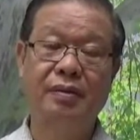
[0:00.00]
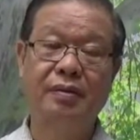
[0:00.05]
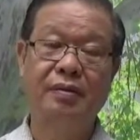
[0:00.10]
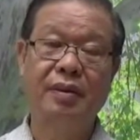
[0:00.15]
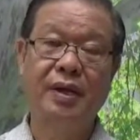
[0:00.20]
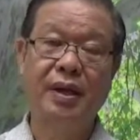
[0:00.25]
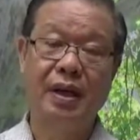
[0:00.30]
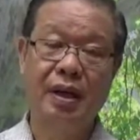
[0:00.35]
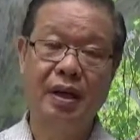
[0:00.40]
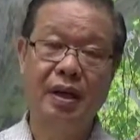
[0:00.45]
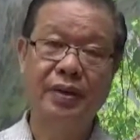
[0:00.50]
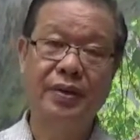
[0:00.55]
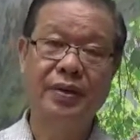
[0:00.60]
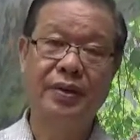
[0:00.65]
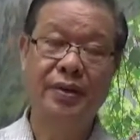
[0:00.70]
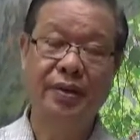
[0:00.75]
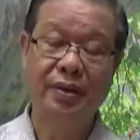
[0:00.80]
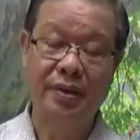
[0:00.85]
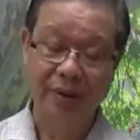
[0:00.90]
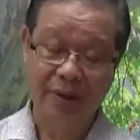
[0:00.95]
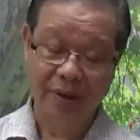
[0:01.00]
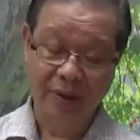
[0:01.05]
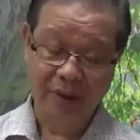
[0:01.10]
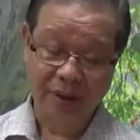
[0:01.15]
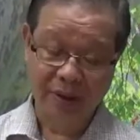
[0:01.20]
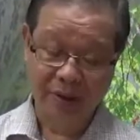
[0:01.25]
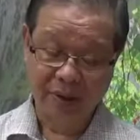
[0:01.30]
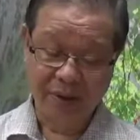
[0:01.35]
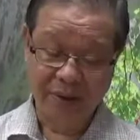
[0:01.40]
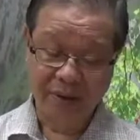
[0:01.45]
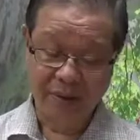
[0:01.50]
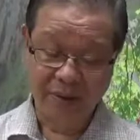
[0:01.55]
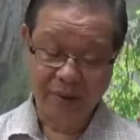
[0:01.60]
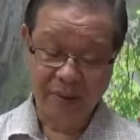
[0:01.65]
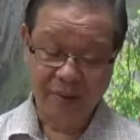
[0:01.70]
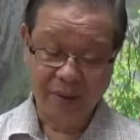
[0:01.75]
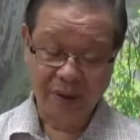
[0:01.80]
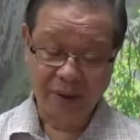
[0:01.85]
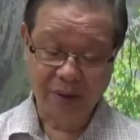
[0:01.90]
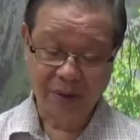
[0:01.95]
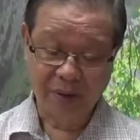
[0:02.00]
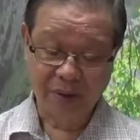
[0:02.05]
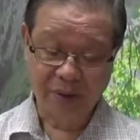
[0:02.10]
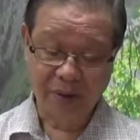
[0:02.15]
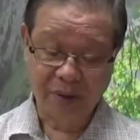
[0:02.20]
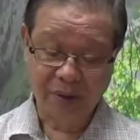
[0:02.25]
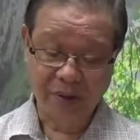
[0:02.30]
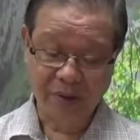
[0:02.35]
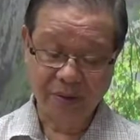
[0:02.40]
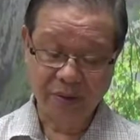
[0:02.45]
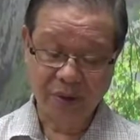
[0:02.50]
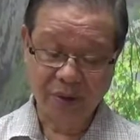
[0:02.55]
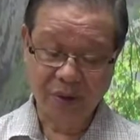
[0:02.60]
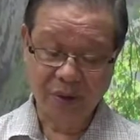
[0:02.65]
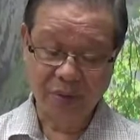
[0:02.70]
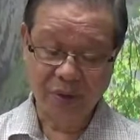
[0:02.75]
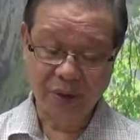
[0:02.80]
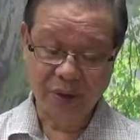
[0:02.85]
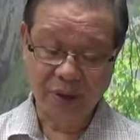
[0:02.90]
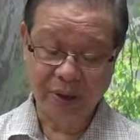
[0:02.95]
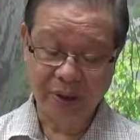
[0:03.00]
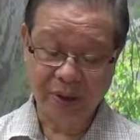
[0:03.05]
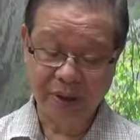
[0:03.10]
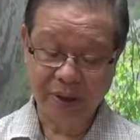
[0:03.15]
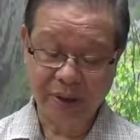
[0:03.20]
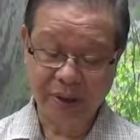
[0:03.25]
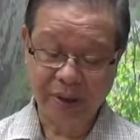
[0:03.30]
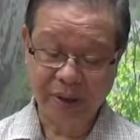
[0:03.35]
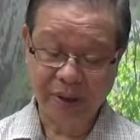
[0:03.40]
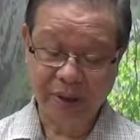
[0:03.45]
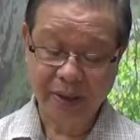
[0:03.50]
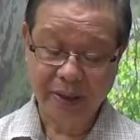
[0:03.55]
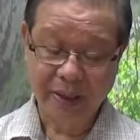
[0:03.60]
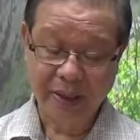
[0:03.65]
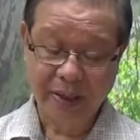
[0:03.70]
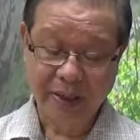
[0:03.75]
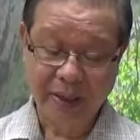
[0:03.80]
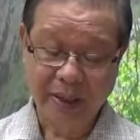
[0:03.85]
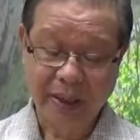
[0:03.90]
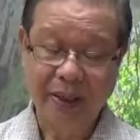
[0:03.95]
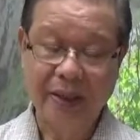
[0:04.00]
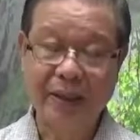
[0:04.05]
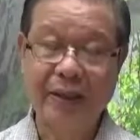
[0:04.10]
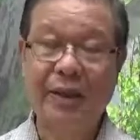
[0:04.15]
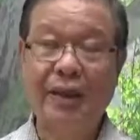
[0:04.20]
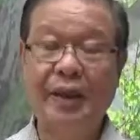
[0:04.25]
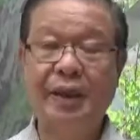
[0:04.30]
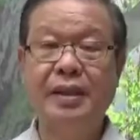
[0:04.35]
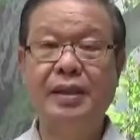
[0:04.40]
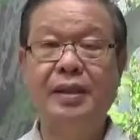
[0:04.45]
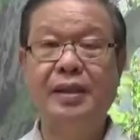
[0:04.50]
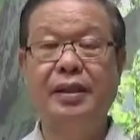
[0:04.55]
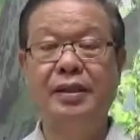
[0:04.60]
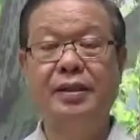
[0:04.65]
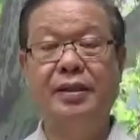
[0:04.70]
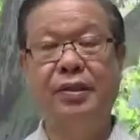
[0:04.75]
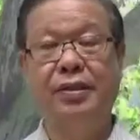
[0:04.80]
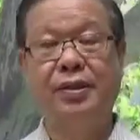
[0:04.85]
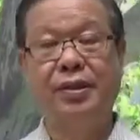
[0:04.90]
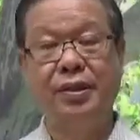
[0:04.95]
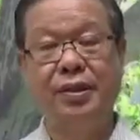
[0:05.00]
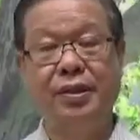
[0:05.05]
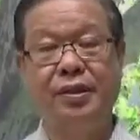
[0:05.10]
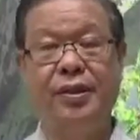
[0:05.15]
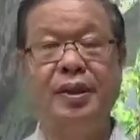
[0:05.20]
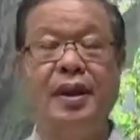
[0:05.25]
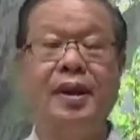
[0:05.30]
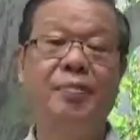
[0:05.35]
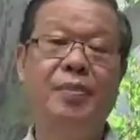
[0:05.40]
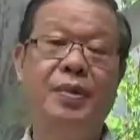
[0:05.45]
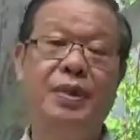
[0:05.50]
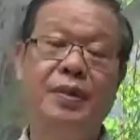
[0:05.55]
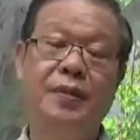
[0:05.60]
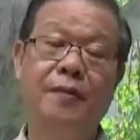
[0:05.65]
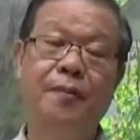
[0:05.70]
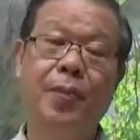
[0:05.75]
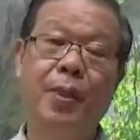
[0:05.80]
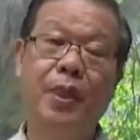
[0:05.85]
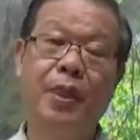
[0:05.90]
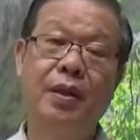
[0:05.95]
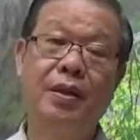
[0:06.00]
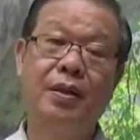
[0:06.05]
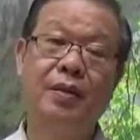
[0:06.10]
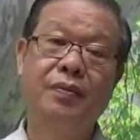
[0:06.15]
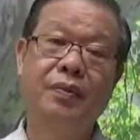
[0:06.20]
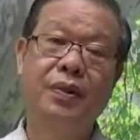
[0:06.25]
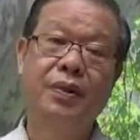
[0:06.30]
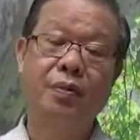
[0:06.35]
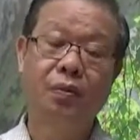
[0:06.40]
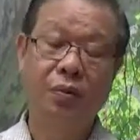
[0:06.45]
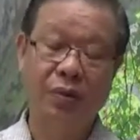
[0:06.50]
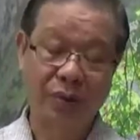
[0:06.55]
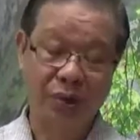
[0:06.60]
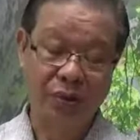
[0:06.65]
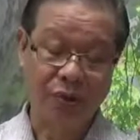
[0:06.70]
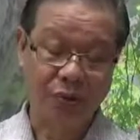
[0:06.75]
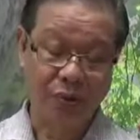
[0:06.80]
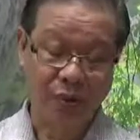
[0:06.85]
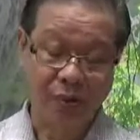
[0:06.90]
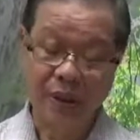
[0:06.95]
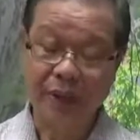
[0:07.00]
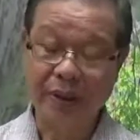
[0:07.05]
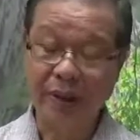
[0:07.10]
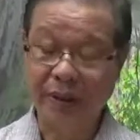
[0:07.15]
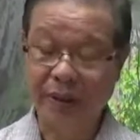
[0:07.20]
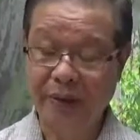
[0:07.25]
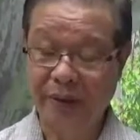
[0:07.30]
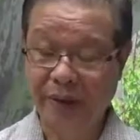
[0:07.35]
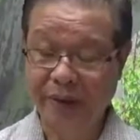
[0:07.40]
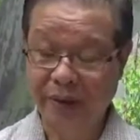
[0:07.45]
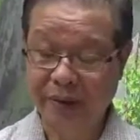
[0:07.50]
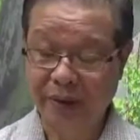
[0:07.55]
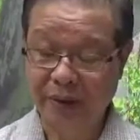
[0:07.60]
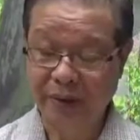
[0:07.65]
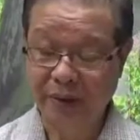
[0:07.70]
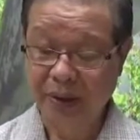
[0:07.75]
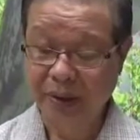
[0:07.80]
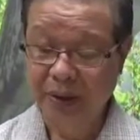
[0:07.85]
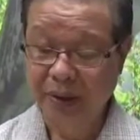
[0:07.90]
when asked about what the Buddha thinks. And again, here he teaches the Dhamma with his wonders.